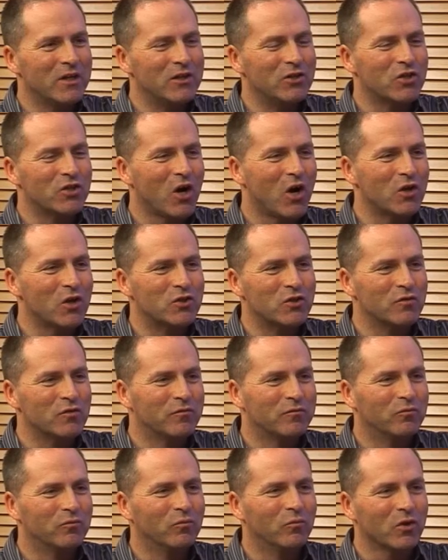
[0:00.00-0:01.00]
in charge
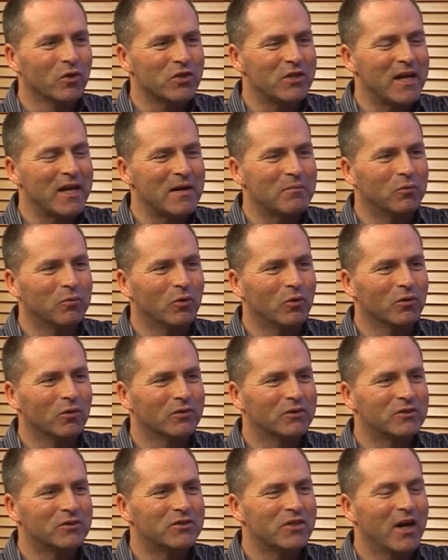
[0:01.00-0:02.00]
of what an
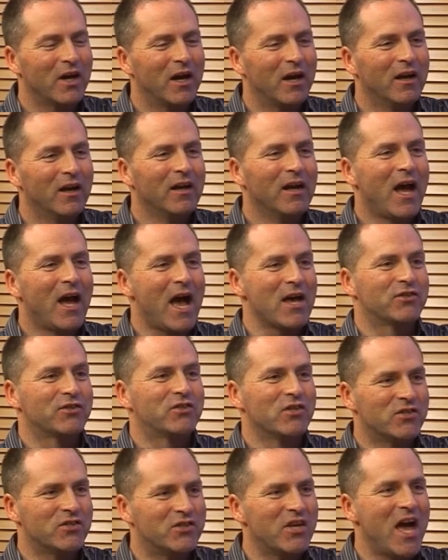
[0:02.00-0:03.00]
airport
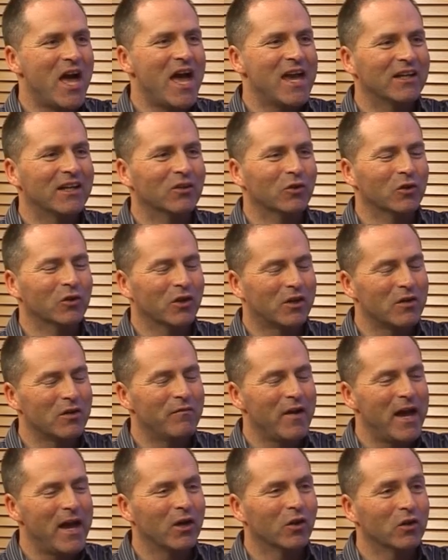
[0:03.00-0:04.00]
has to say, and
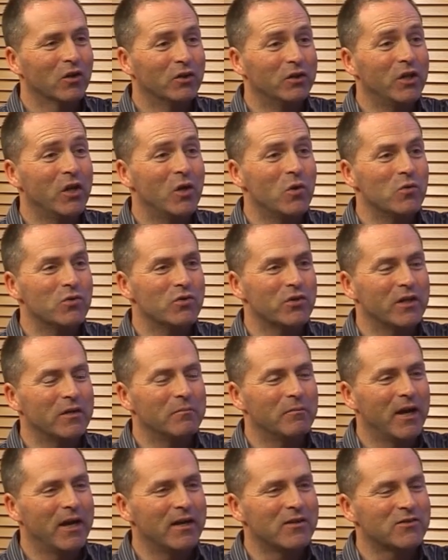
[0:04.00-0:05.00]
conveying all the news that
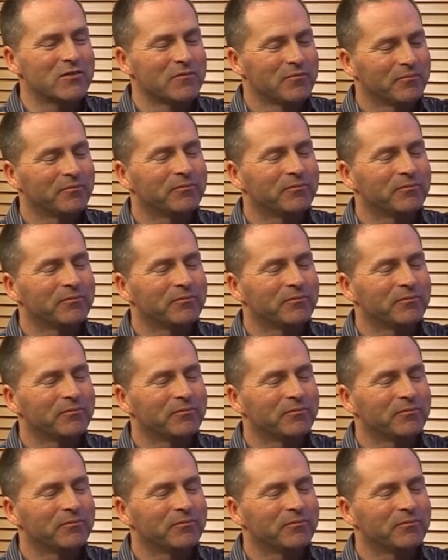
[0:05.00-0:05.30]
it makes.